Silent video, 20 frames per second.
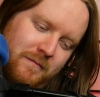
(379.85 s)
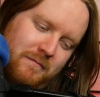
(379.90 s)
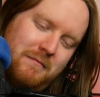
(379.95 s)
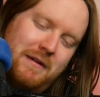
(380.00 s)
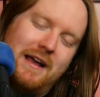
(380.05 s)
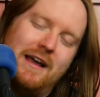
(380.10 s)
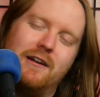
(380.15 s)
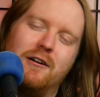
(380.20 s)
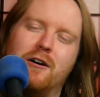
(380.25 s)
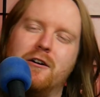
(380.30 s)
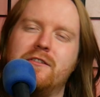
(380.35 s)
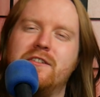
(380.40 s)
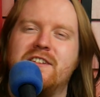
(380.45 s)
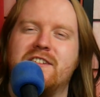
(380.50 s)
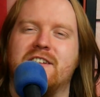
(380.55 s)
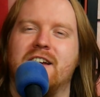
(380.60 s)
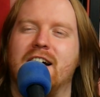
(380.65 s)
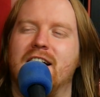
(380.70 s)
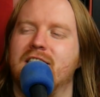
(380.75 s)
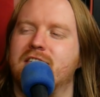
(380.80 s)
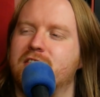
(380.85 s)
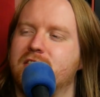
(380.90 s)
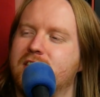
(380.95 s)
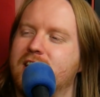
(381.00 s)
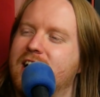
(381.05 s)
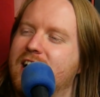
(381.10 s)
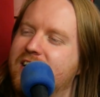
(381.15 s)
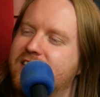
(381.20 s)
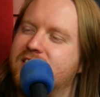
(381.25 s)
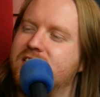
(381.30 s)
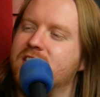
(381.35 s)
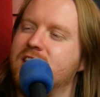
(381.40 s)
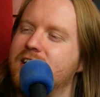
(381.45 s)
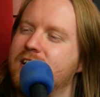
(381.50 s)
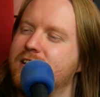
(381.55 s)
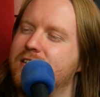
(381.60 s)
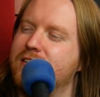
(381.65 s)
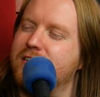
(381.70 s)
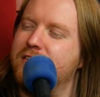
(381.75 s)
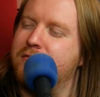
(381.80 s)
Man, all these guys are
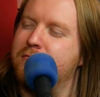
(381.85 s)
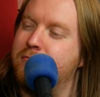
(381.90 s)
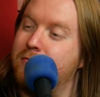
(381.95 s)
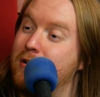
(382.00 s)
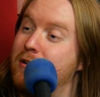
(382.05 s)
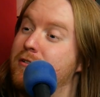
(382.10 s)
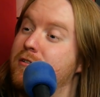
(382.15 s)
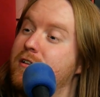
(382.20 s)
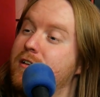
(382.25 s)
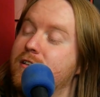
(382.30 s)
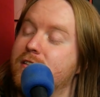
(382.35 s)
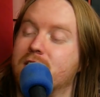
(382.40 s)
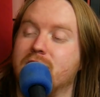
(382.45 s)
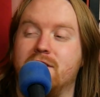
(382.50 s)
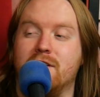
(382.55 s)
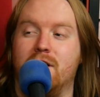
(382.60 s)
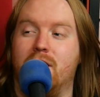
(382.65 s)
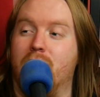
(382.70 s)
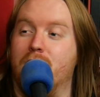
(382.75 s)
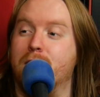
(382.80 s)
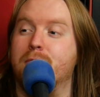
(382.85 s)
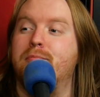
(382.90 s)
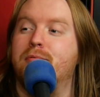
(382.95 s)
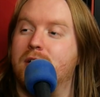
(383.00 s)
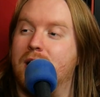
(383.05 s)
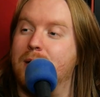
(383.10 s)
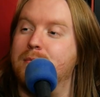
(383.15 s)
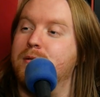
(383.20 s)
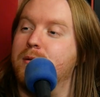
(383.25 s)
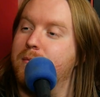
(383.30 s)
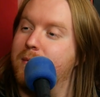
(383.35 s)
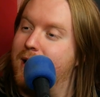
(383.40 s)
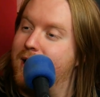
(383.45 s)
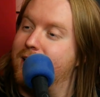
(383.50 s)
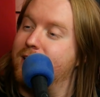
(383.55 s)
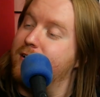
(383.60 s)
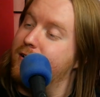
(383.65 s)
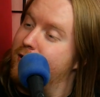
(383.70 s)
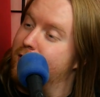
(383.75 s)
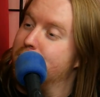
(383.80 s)
gaslighting this really this
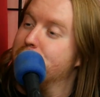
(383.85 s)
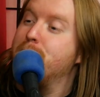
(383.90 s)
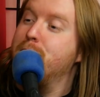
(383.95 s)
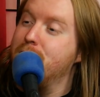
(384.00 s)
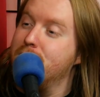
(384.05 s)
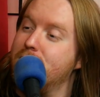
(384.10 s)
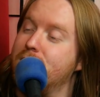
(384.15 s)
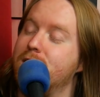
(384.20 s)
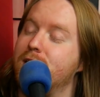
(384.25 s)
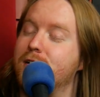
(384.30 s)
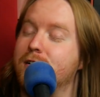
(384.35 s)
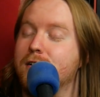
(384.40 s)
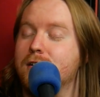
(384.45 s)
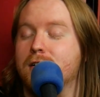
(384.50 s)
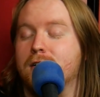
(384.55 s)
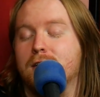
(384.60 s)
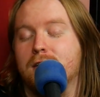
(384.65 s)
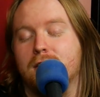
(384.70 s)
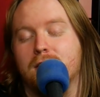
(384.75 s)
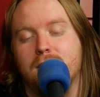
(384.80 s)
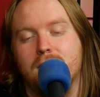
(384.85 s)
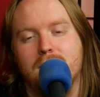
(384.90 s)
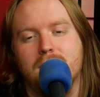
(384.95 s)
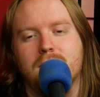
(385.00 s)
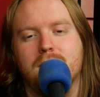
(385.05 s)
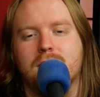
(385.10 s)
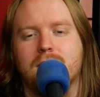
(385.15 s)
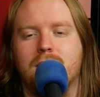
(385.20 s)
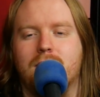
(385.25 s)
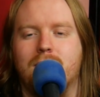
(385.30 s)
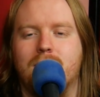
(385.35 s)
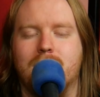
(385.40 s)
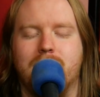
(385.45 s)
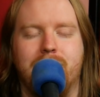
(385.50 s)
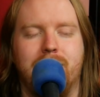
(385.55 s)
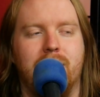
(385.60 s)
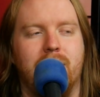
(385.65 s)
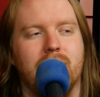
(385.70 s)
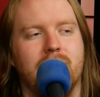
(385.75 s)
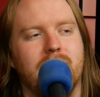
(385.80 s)
unproblematic OP.
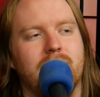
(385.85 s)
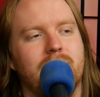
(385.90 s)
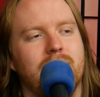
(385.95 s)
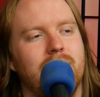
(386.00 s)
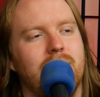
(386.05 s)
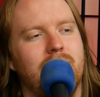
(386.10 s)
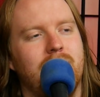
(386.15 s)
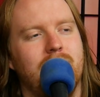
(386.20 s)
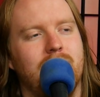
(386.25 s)
Fucking